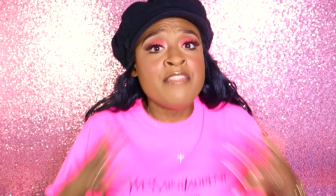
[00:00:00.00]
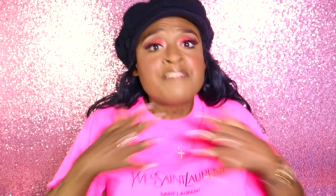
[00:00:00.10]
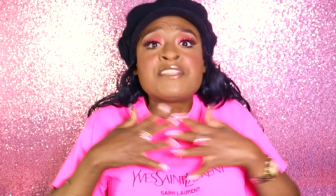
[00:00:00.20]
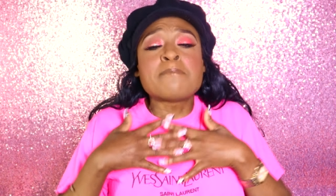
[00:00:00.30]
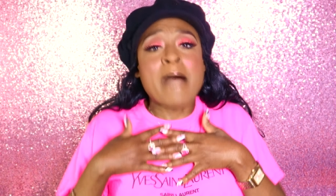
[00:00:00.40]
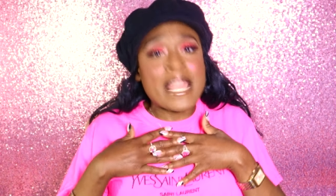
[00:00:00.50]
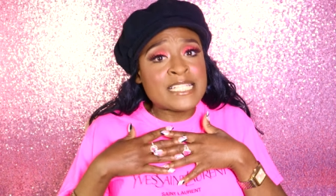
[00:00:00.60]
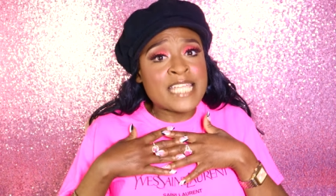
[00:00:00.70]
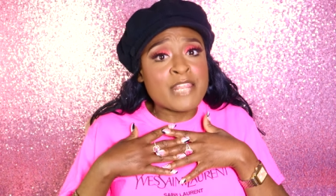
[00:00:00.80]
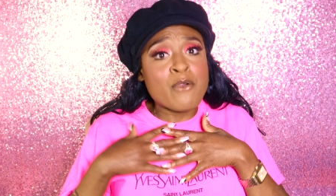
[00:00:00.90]
This is my
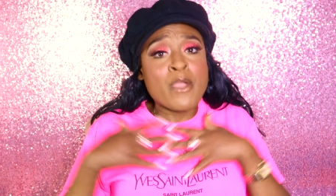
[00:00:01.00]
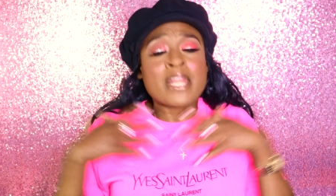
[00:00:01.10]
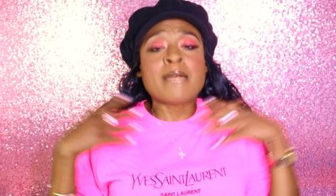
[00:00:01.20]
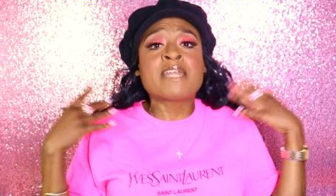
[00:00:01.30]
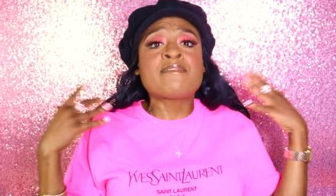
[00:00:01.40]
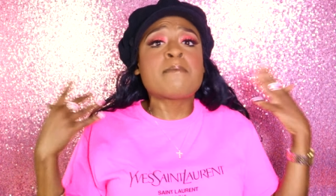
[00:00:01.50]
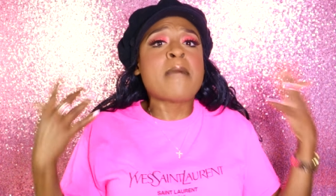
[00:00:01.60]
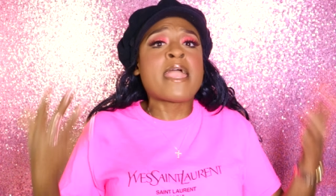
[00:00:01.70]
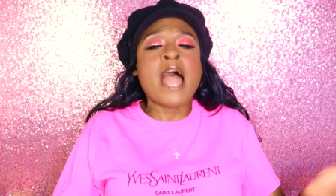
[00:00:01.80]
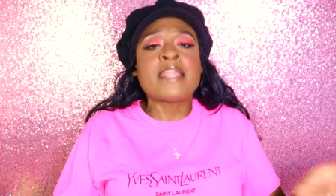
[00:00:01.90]
channel and I'm giving
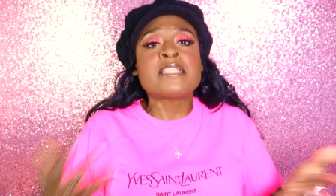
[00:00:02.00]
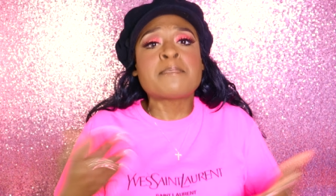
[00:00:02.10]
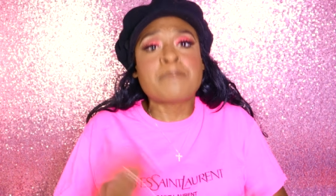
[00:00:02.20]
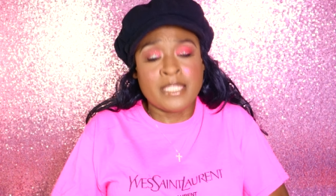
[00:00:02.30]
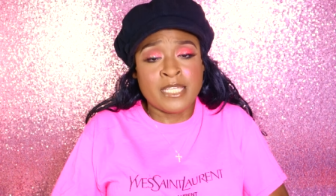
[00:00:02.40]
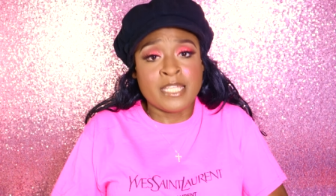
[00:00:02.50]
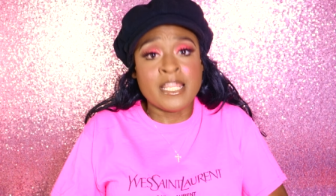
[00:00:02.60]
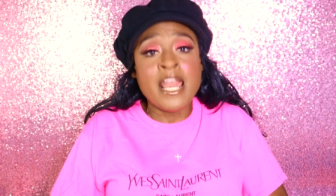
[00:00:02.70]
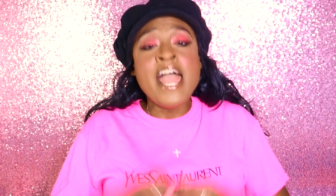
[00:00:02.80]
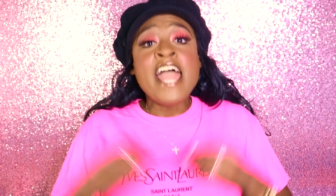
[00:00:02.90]
my honest opinion.
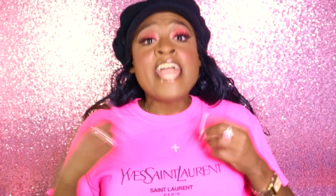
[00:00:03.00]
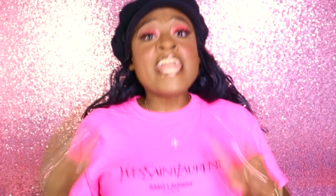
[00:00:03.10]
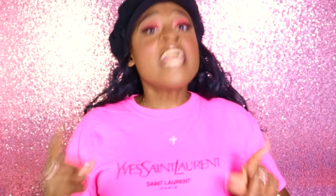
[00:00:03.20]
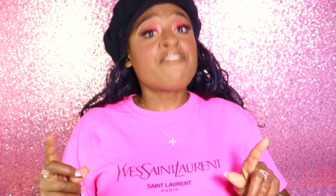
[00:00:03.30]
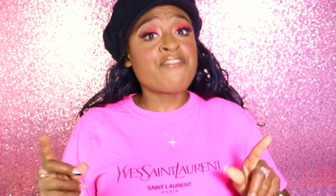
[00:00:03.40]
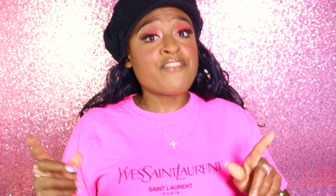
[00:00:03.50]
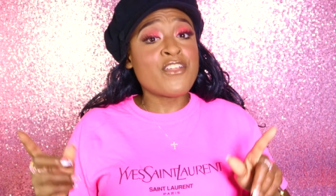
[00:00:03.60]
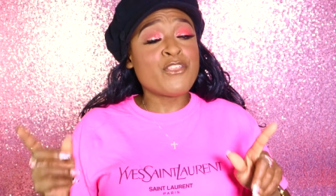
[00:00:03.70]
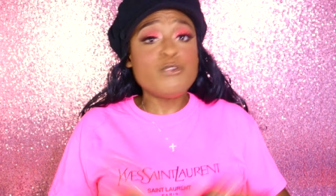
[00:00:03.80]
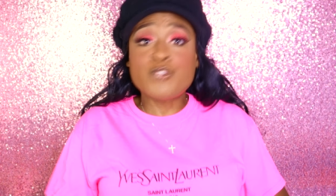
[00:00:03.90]
If
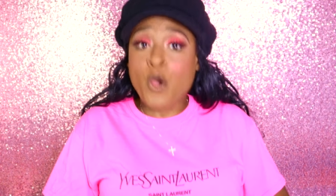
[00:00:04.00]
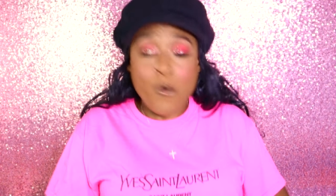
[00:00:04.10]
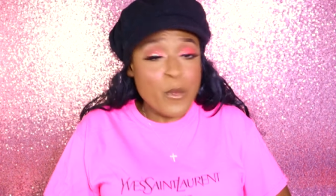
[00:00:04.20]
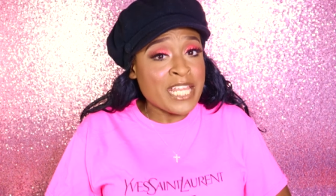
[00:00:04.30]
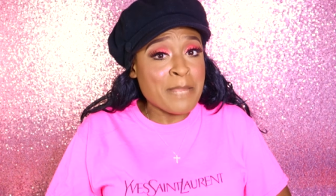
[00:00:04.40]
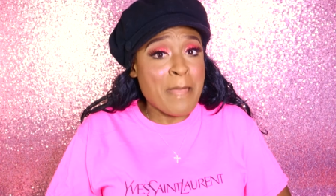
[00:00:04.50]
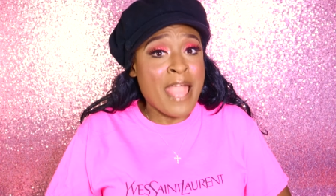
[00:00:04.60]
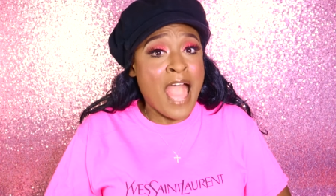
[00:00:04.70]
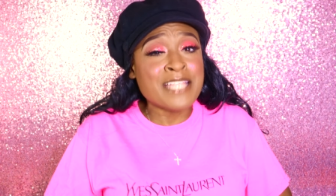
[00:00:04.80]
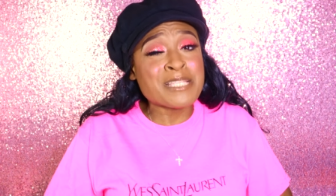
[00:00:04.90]
you don't want to hear my
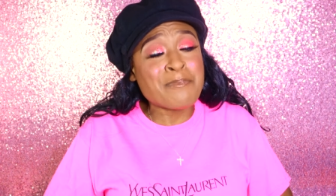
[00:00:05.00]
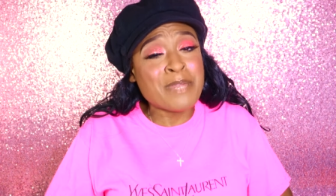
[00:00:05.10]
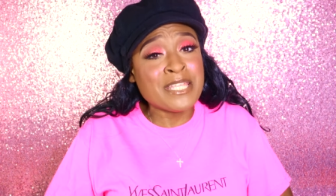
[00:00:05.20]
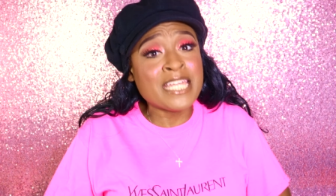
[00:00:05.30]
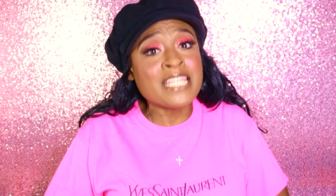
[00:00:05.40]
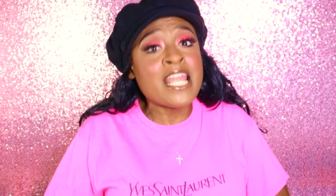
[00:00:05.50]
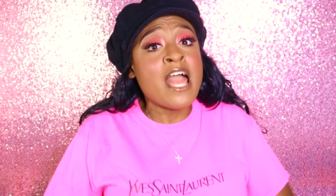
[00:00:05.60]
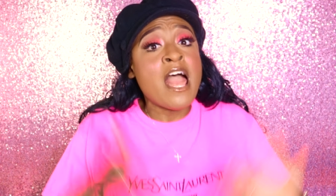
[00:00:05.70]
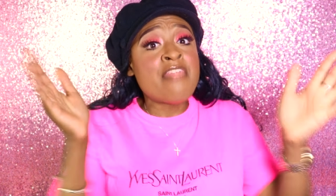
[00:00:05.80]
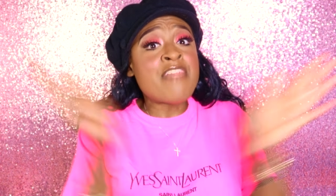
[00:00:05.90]
honest opinion,
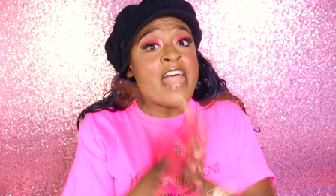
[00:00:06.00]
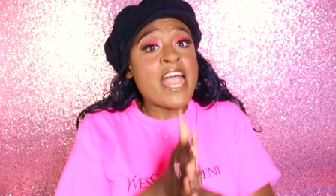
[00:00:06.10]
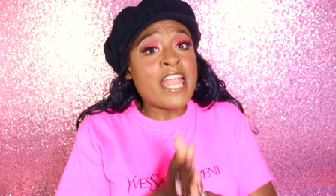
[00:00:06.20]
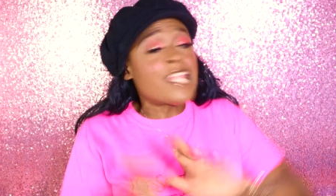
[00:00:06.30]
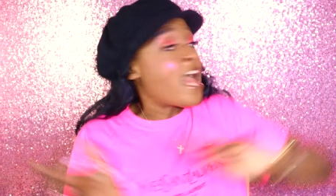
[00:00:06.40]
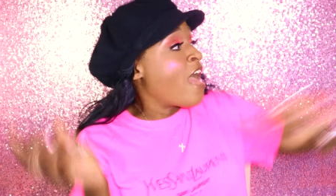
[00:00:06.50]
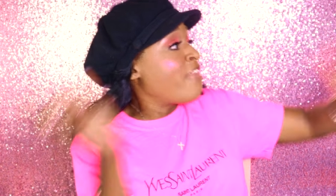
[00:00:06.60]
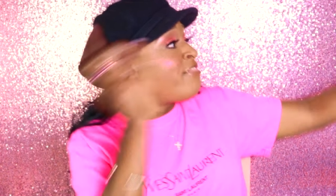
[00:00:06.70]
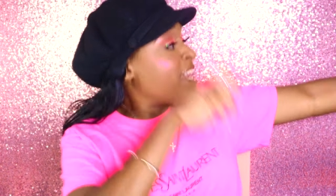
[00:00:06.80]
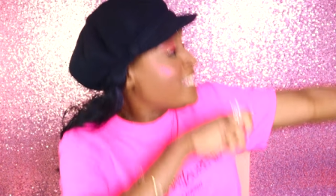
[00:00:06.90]
then
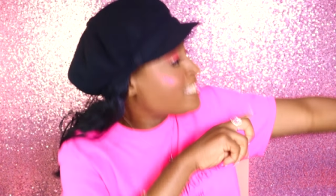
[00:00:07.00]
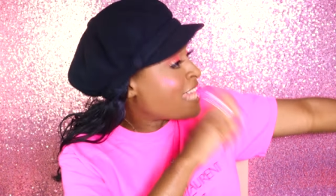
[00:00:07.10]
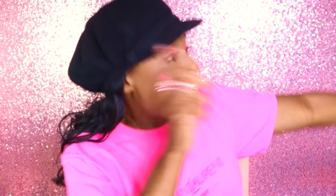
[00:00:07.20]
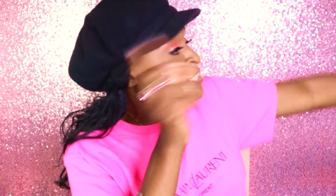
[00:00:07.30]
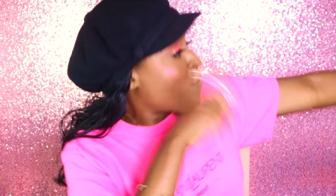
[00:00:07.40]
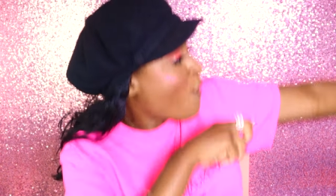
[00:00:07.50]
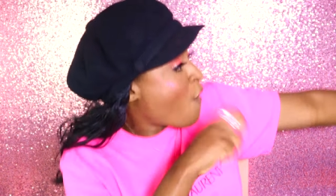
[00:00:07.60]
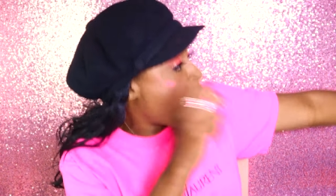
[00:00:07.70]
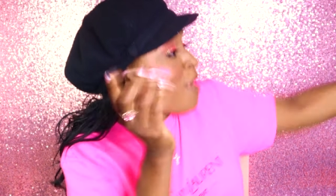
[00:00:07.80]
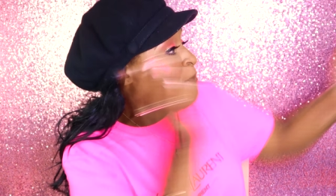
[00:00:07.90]
there's that
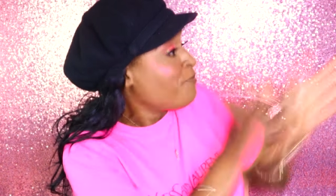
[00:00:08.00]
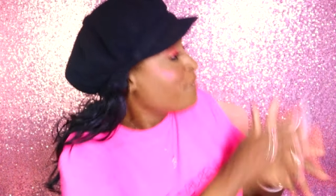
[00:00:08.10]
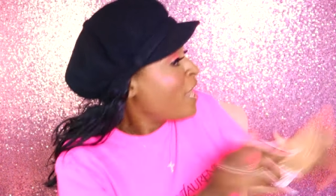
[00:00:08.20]
door.